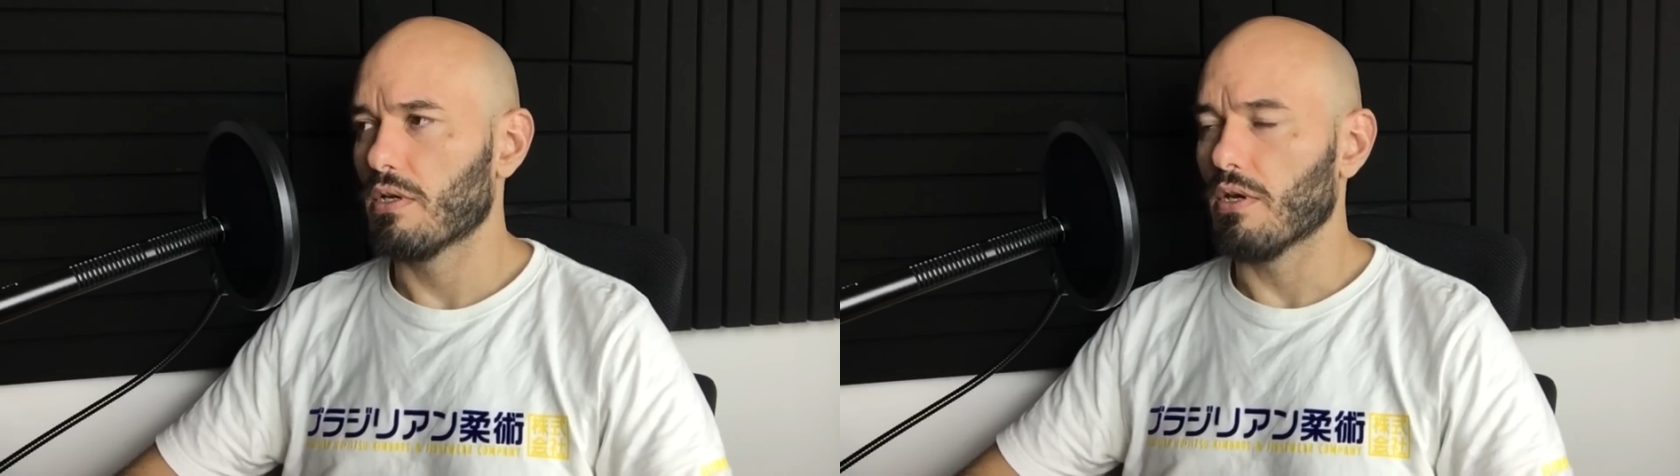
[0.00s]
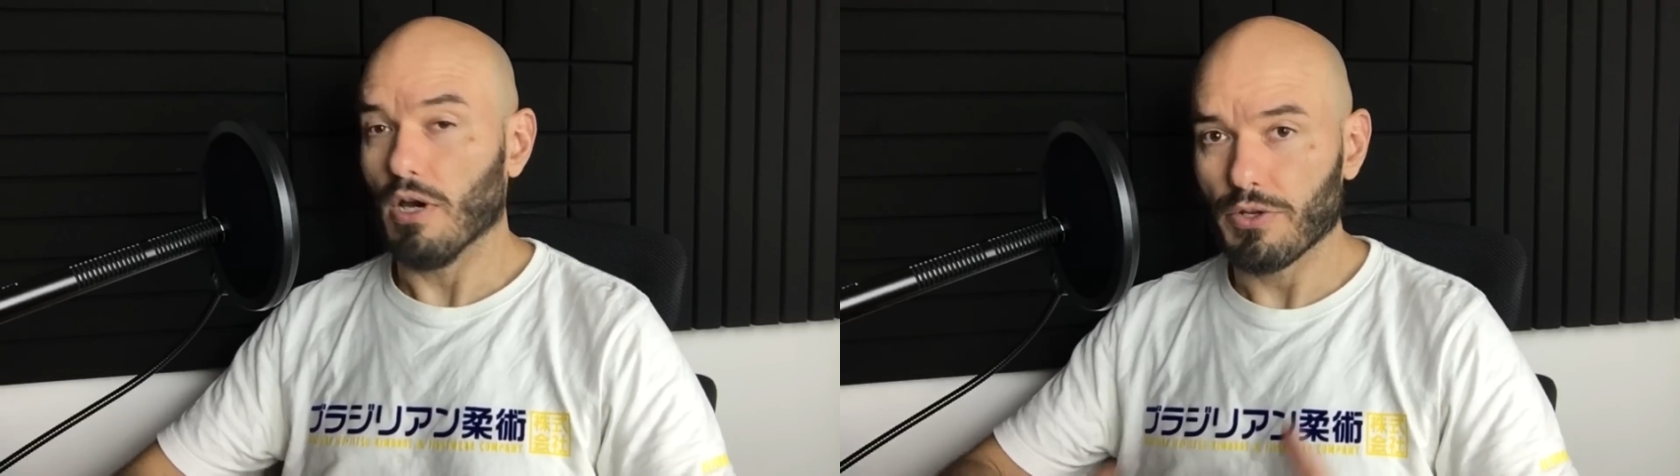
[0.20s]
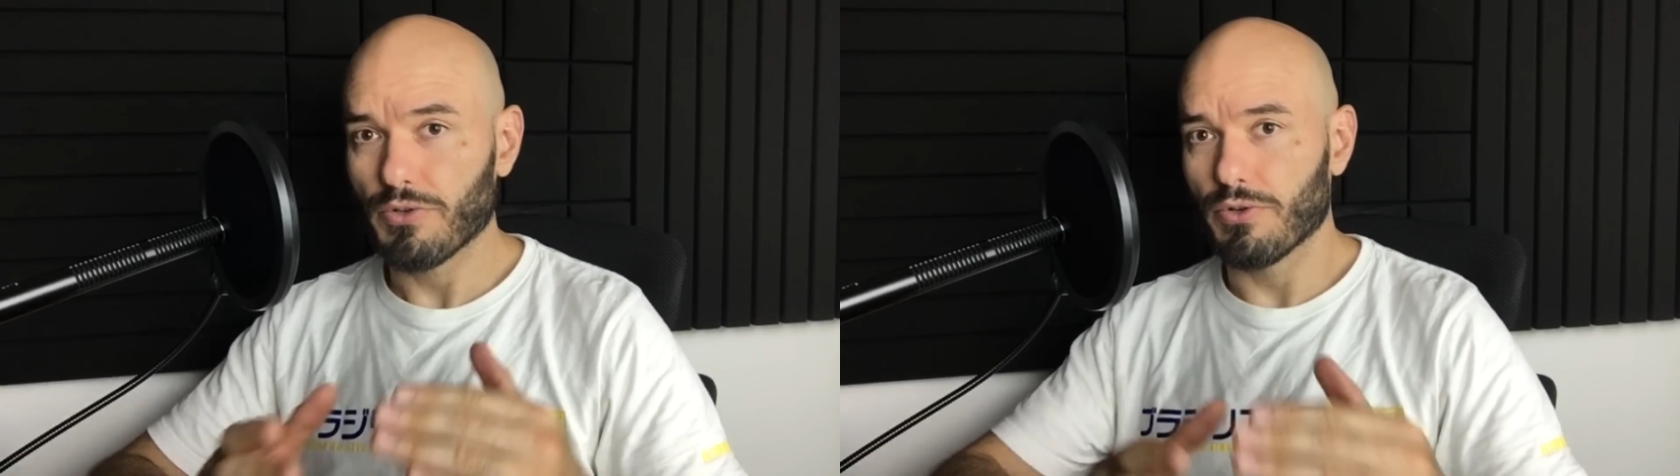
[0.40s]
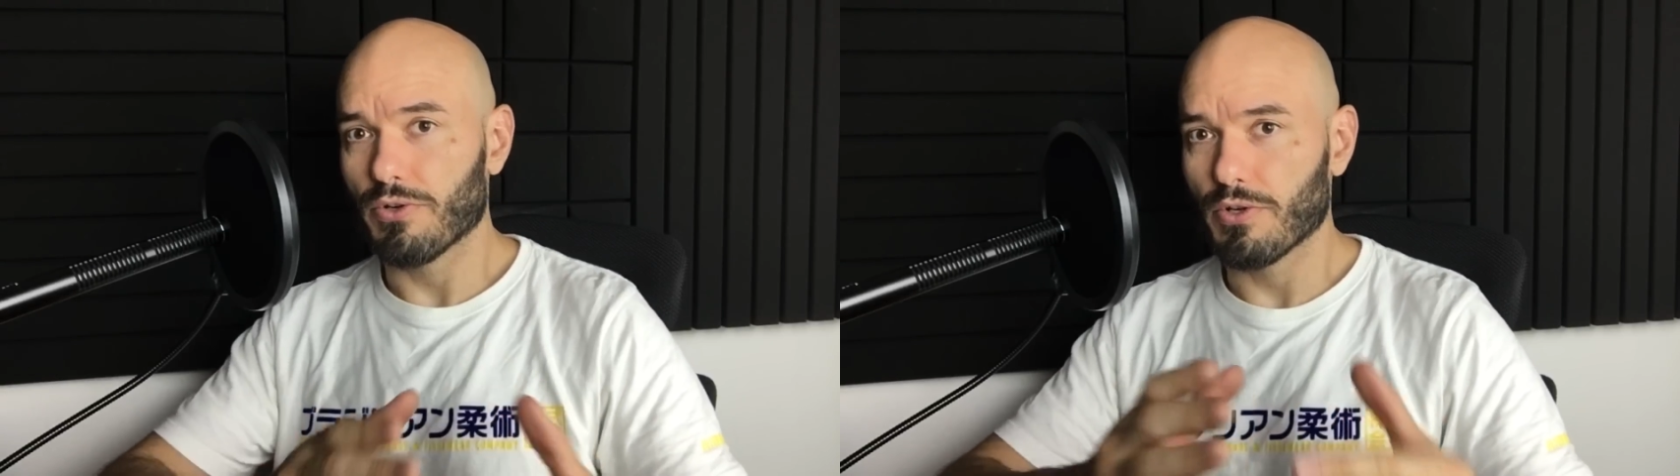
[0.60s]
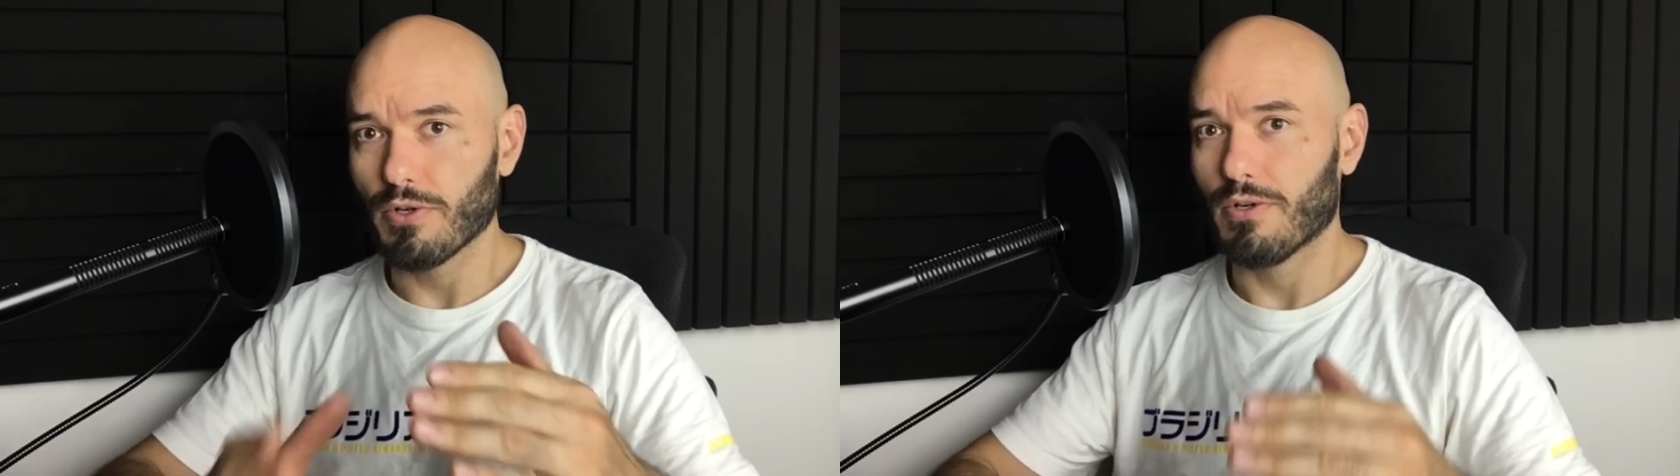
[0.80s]

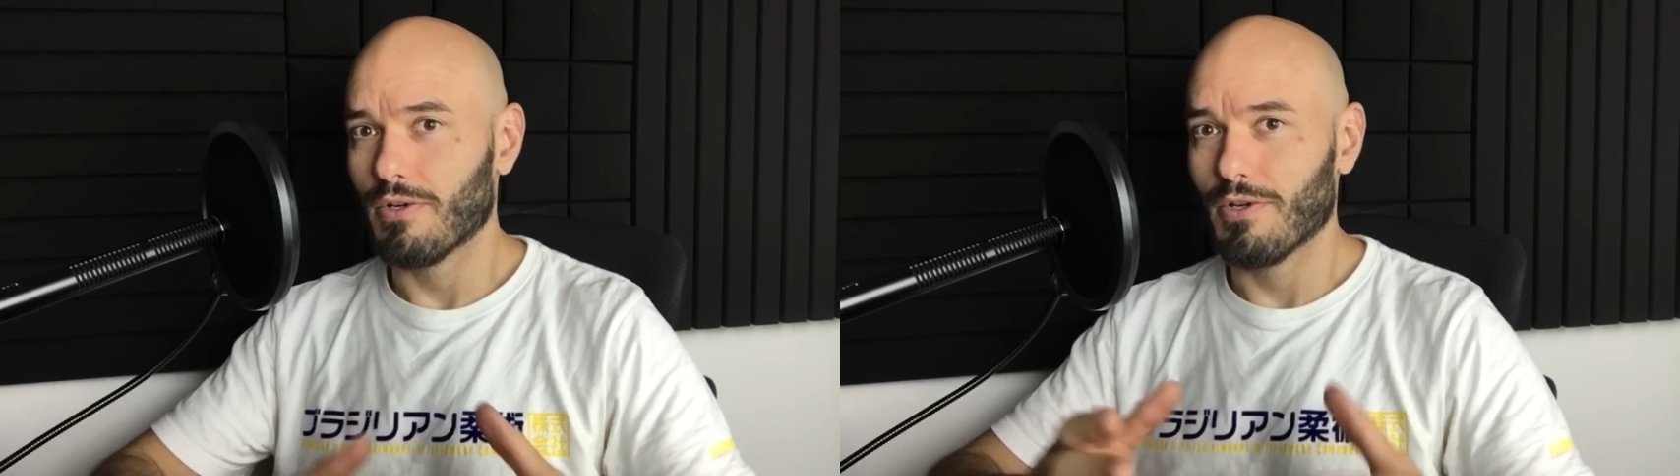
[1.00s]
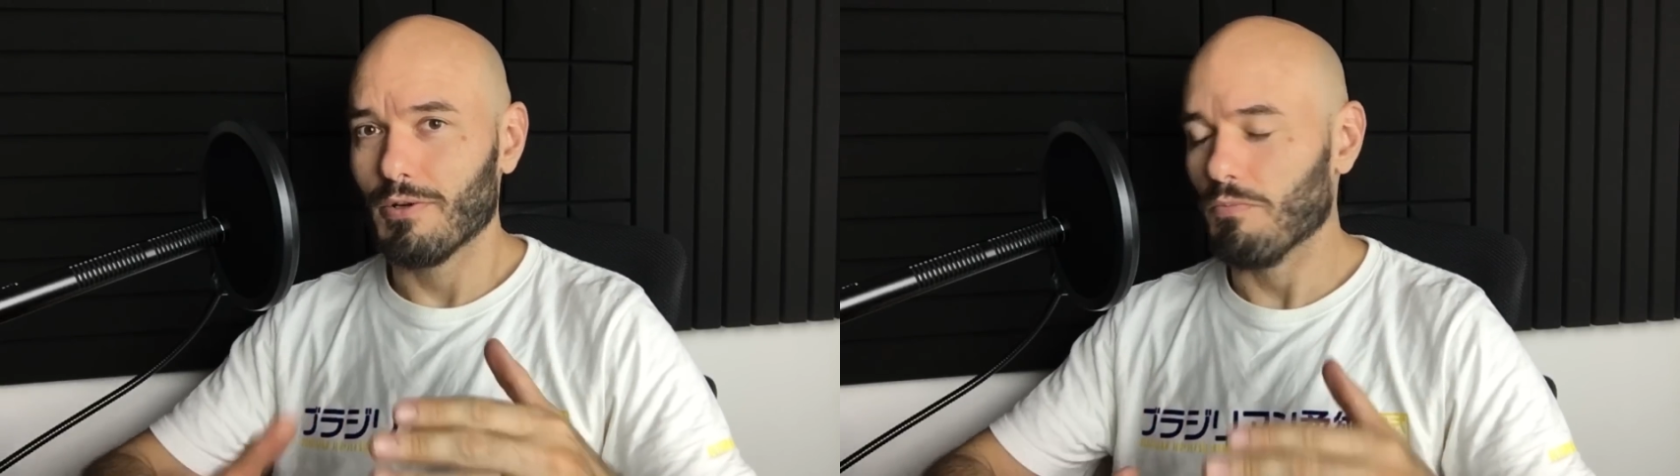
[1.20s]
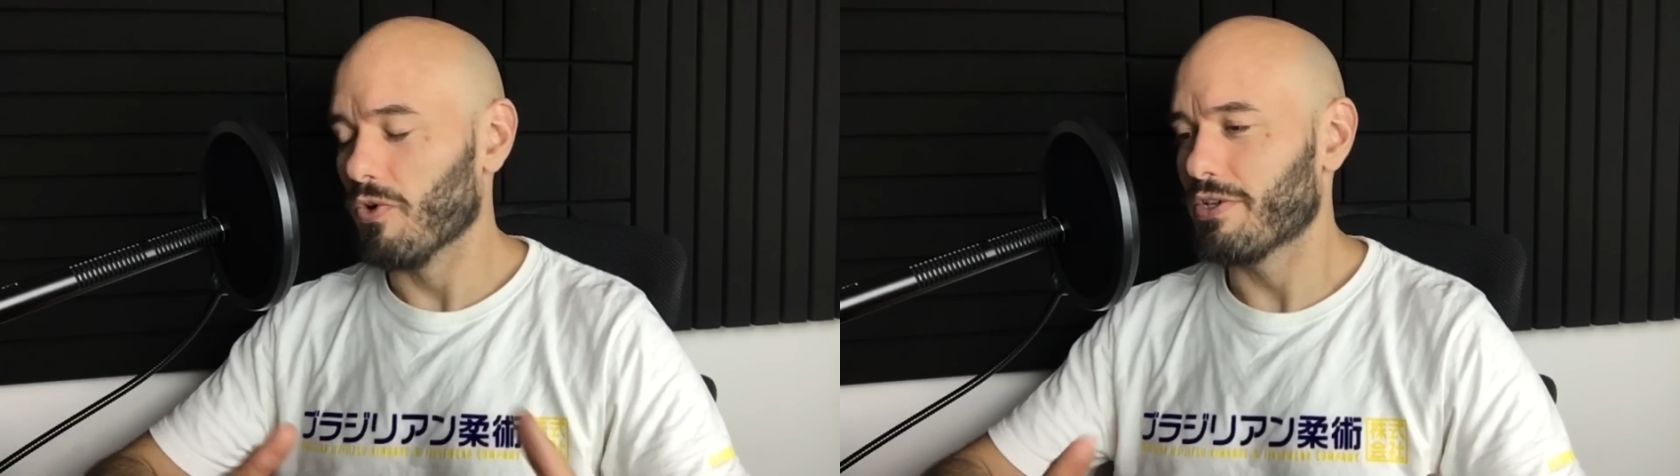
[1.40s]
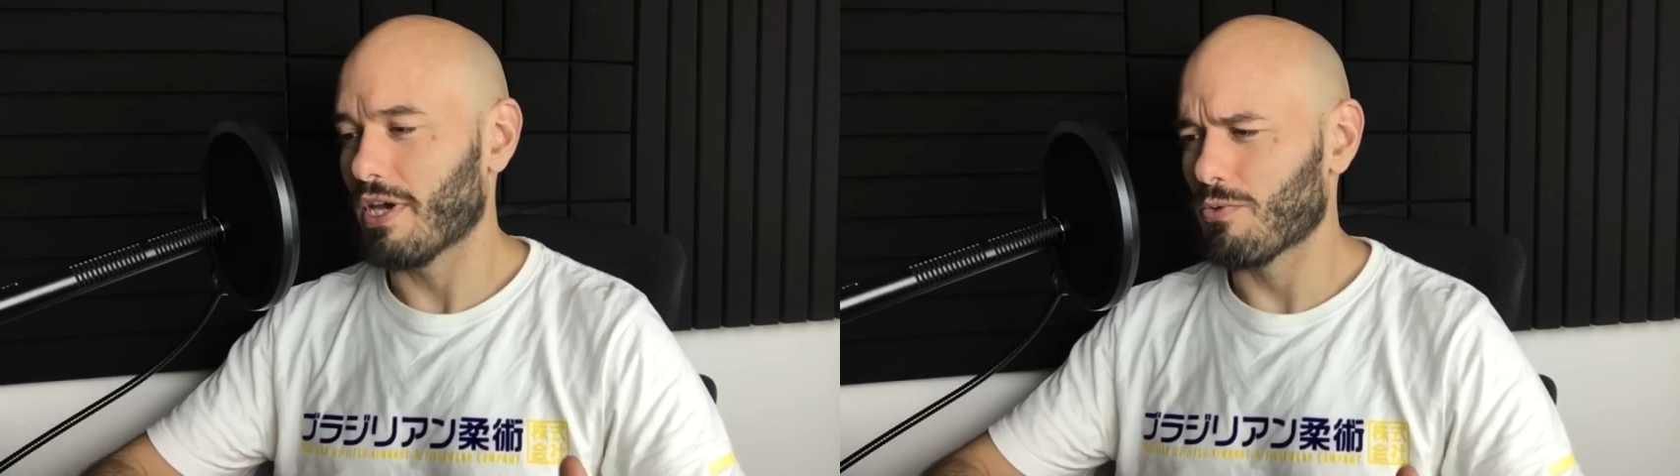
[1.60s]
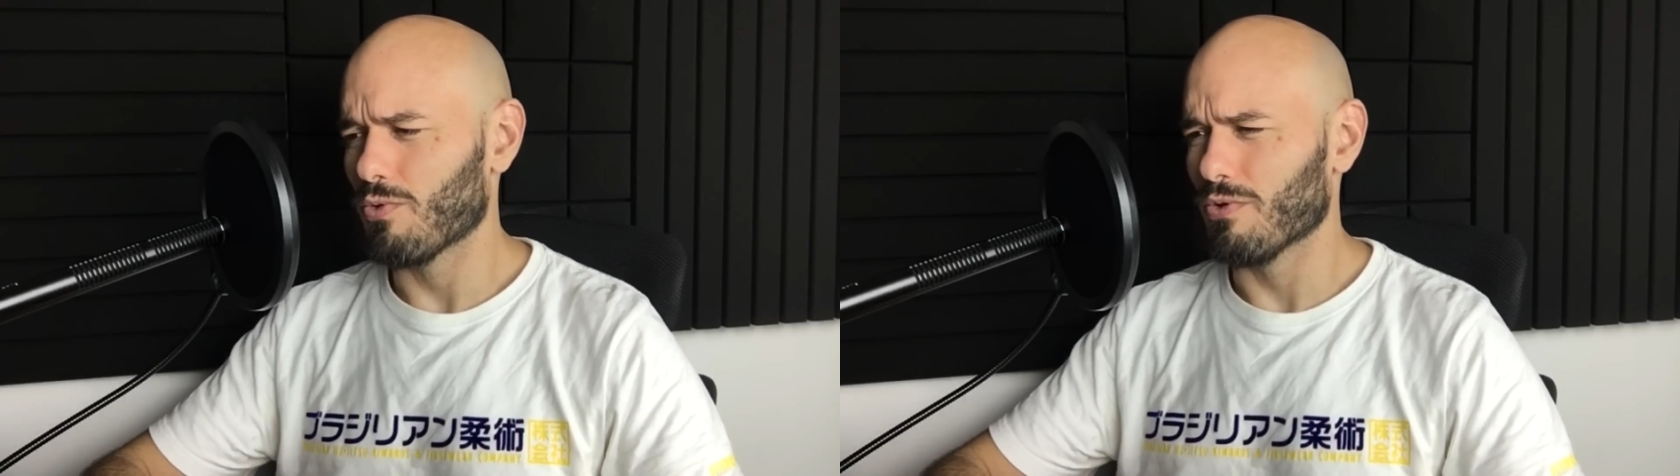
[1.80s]
under Muay Thai
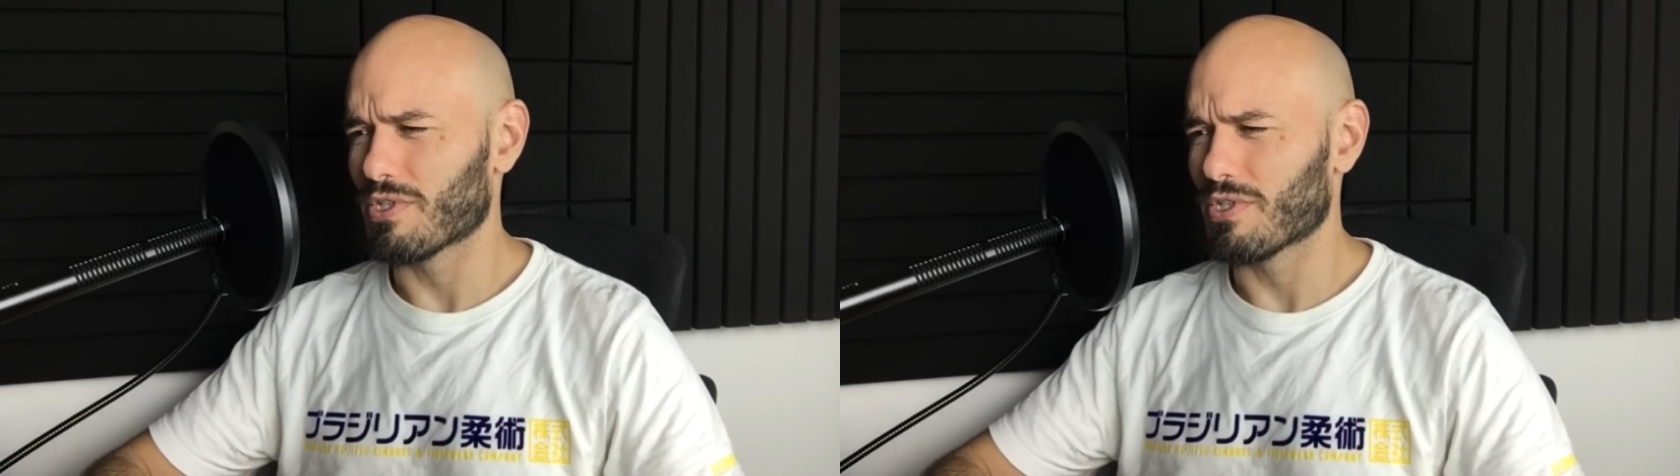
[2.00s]
rules.